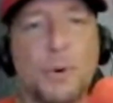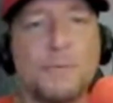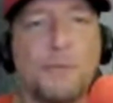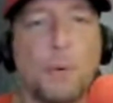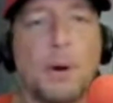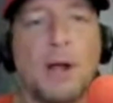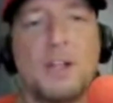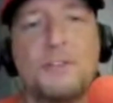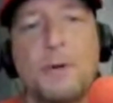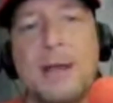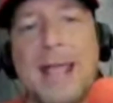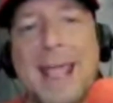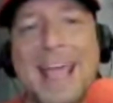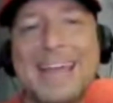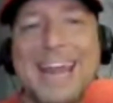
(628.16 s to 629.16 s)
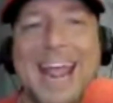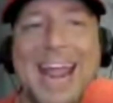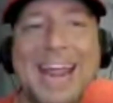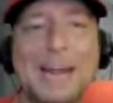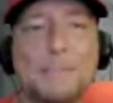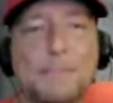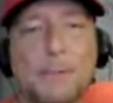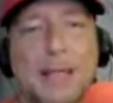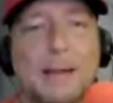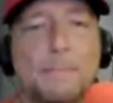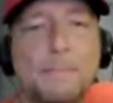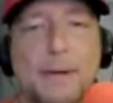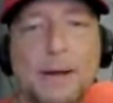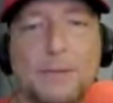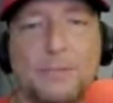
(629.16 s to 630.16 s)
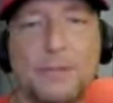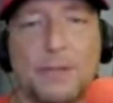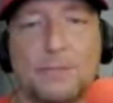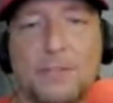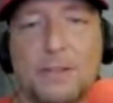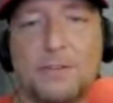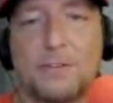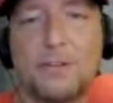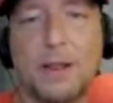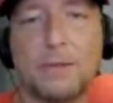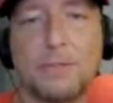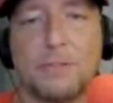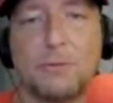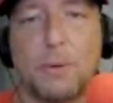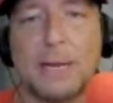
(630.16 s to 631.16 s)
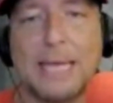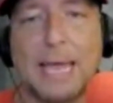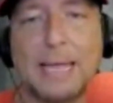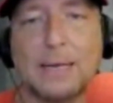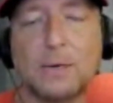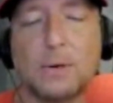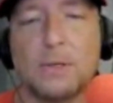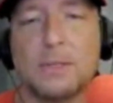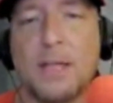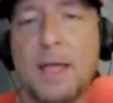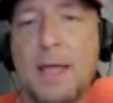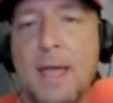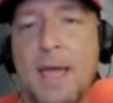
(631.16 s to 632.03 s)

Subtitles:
Through 408 plate appearances this year, the 28-year-old